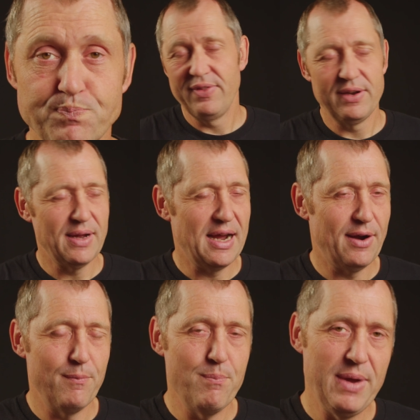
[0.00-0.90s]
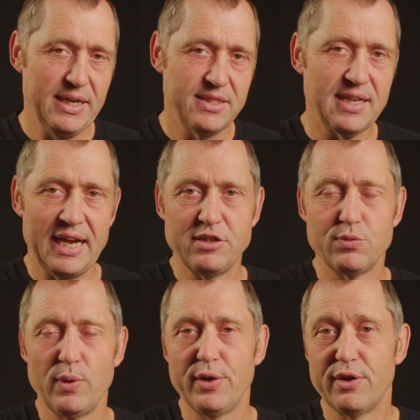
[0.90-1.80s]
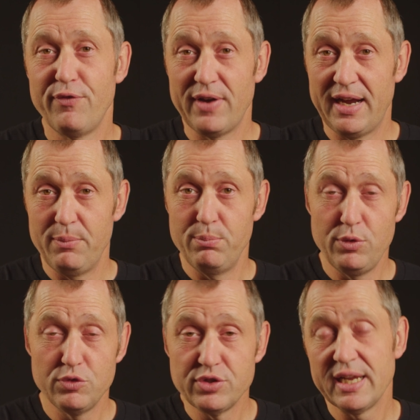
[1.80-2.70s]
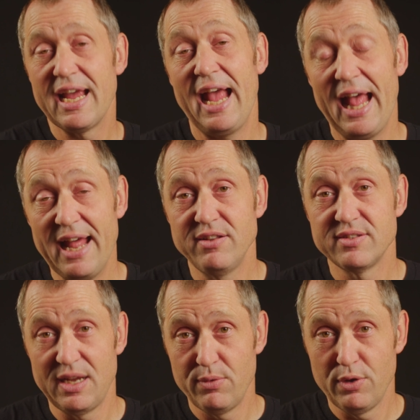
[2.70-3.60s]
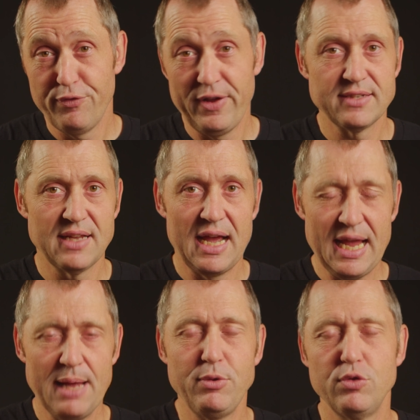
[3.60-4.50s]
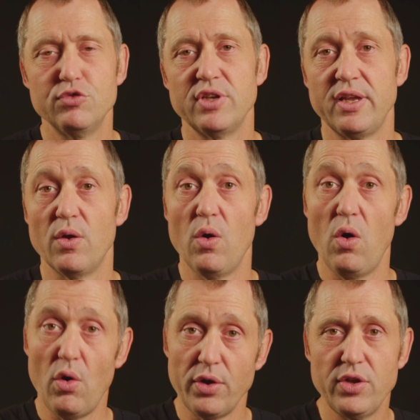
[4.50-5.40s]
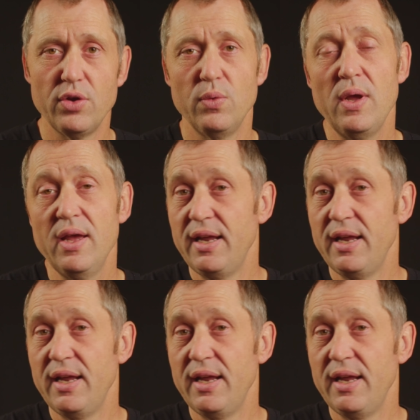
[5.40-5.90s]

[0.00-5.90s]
There are many sites where you can find music and sound effects. I am using Audiio.